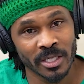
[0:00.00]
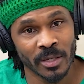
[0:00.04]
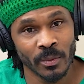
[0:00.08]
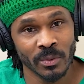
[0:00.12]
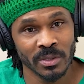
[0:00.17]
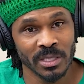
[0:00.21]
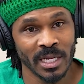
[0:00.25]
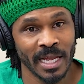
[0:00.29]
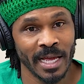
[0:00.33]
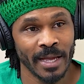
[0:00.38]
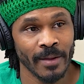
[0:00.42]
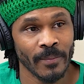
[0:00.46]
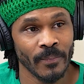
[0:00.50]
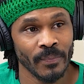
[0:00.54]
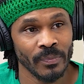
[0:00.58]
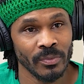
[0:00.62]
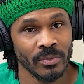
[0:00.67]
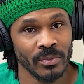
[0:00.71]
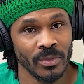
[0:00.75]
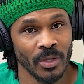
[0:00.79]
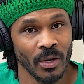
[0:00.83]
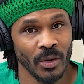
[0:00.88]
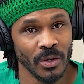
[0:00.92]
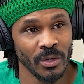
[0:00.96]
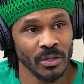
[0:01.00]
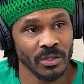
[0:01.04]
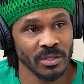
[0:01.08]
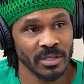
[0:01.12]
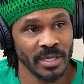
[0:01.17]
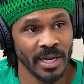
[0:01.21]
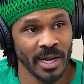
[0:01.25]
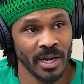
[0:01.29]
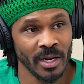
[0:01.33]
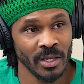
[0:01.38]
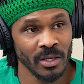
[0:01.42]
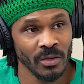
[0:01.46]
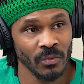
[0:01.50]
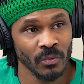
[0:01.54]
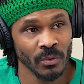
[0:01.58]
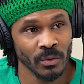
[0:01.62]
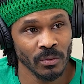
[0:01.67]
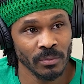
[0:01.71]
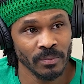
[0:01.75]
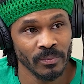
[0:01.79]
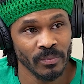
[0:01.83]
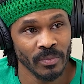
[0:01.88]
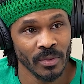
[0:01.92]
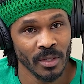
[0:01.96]
It was like, no, you're staying in your
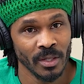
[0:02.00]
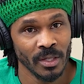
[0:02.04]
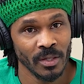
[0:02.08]
room